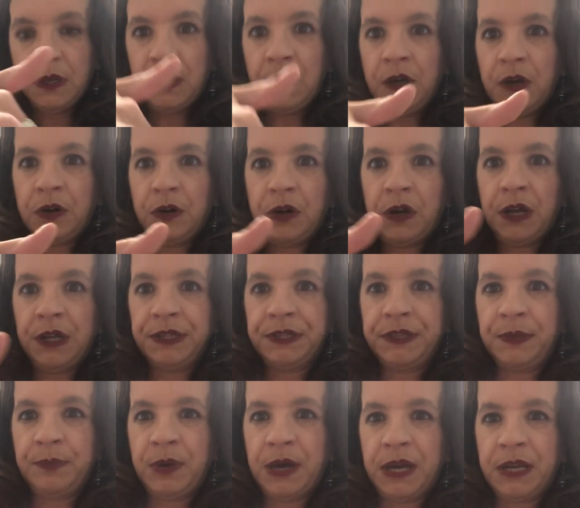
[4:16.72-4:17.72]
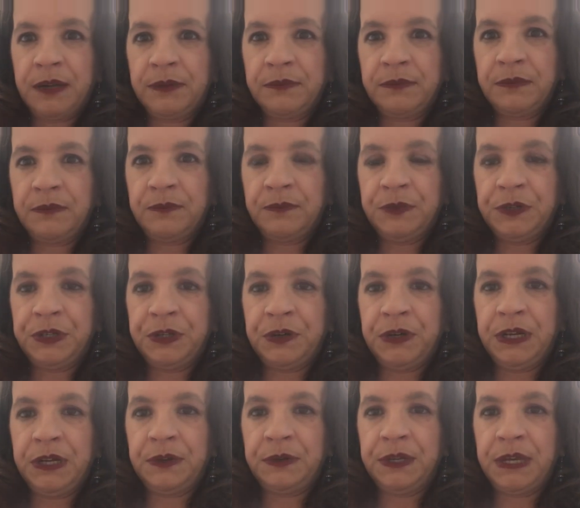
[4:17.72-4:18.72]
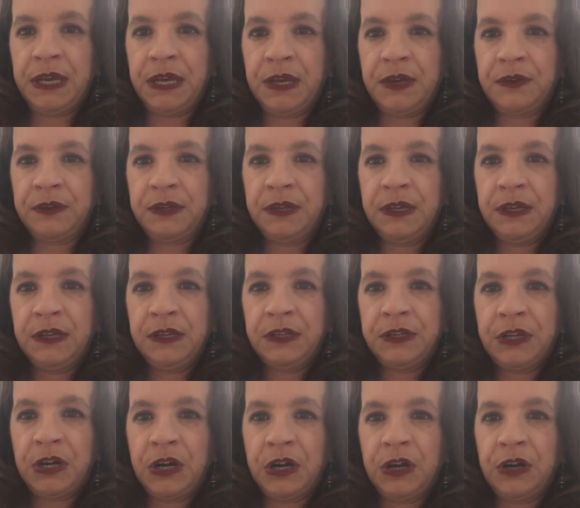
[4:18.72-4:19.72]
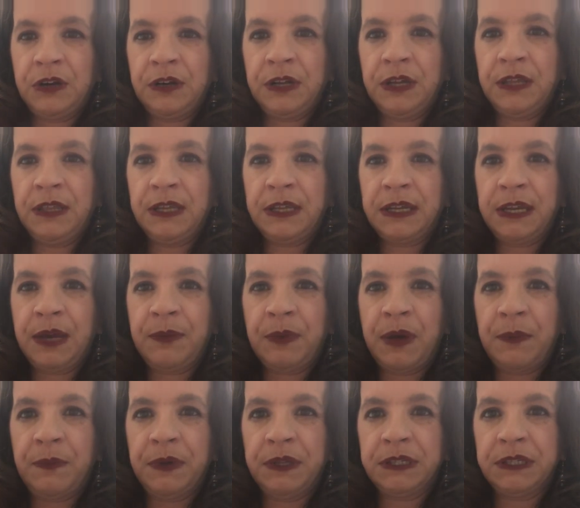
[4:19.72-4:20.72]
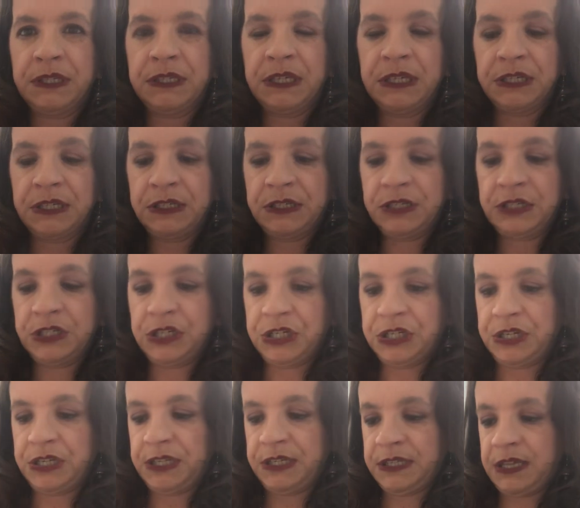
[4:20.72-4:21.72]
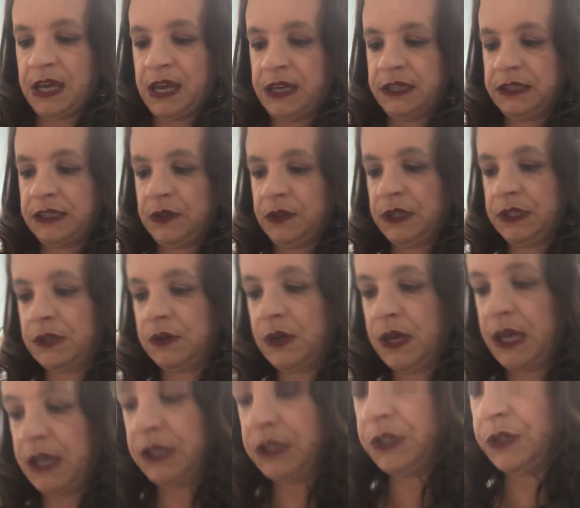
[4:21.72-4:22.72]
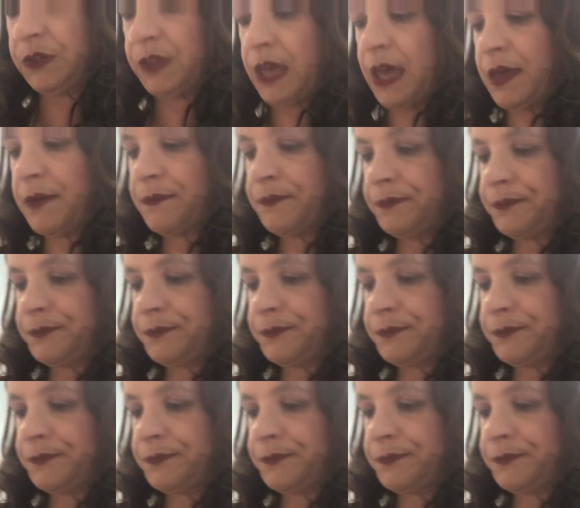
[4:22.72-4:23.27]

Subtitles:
across the bottom, put your needle down, turn, and then come up and stitch the side. So let's go ahead and do that.